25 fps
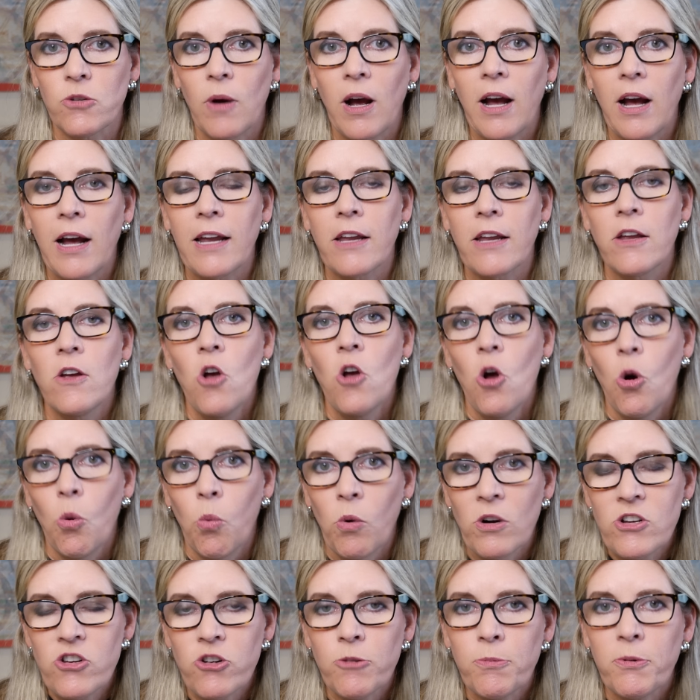high.
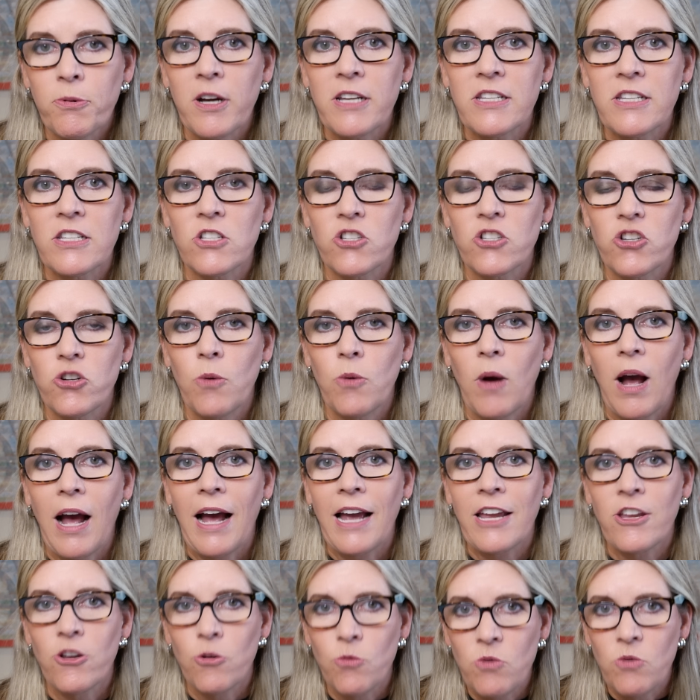Once your price is too
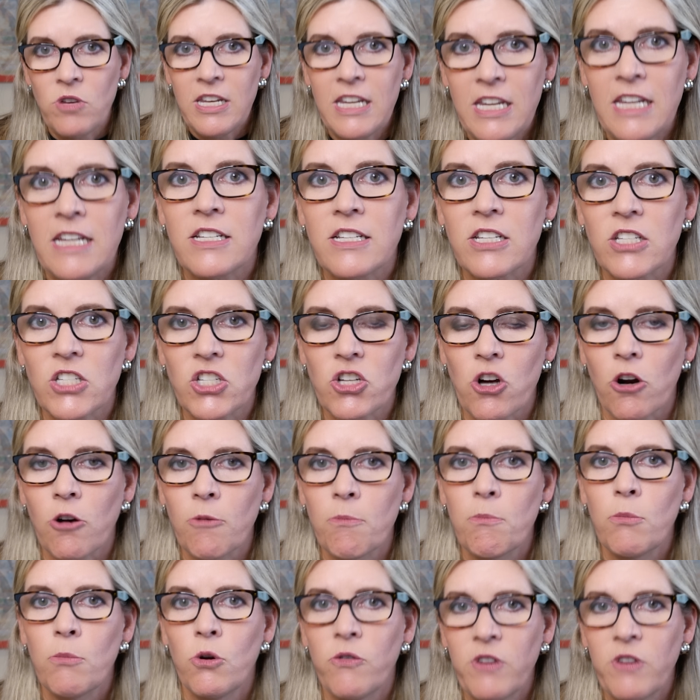high, you need to
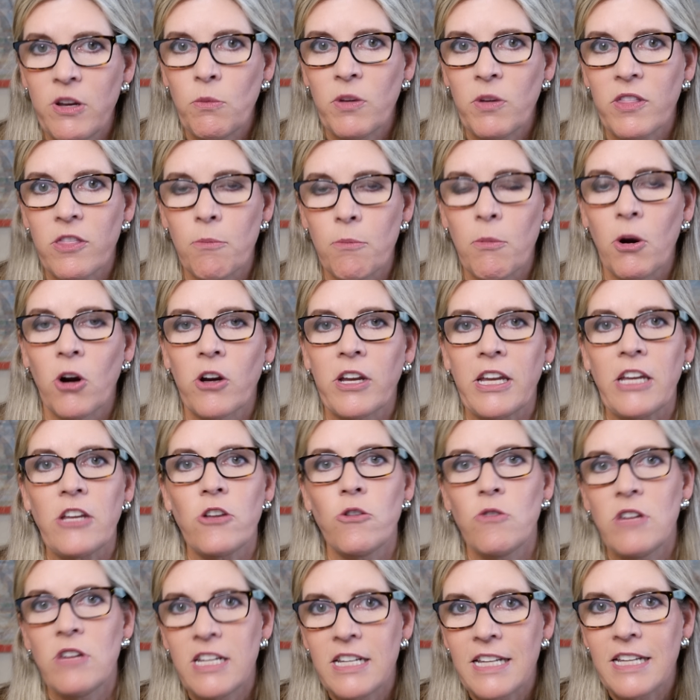start moving with the market.
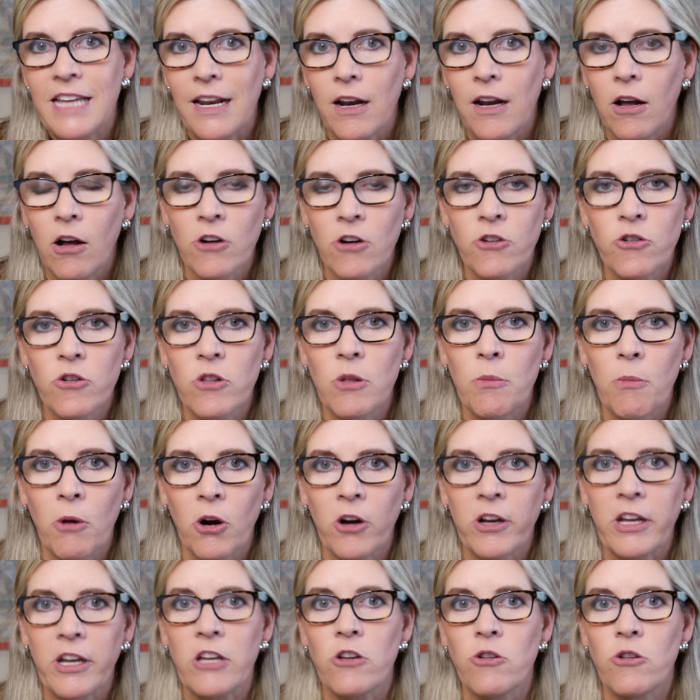You need to get under the
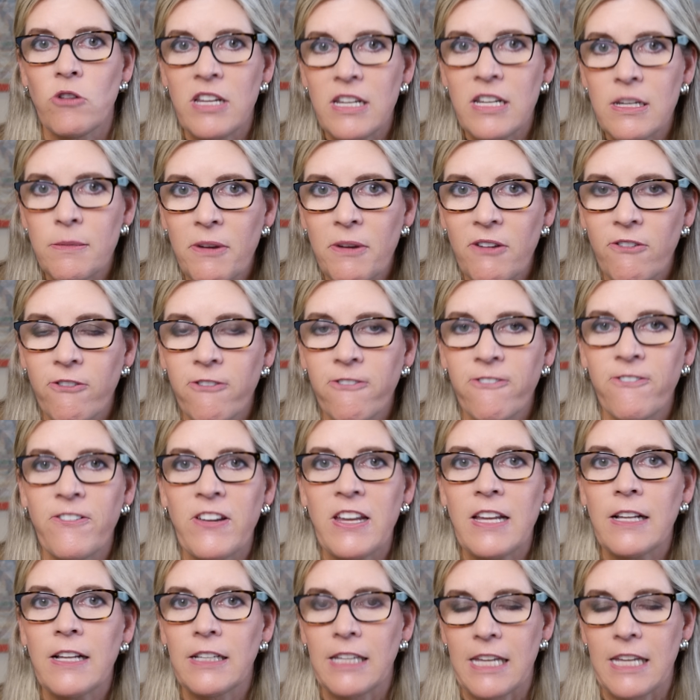market. You need to be
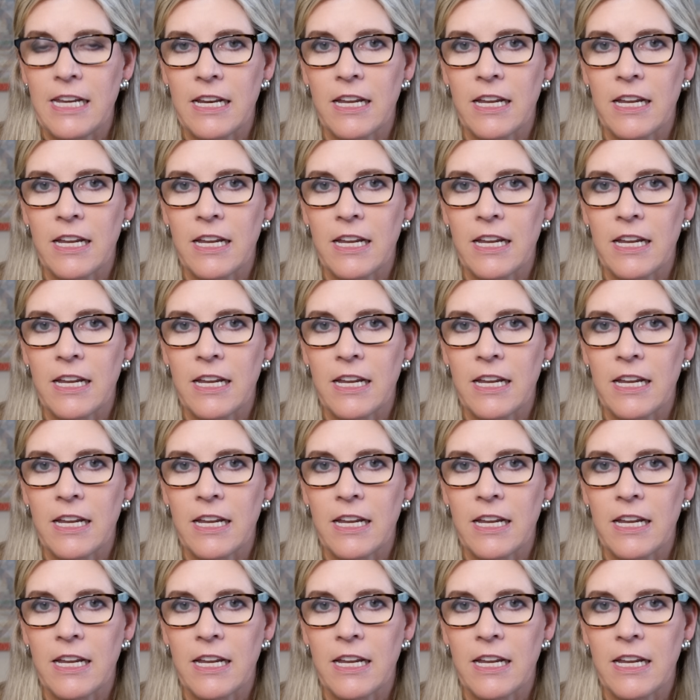feeling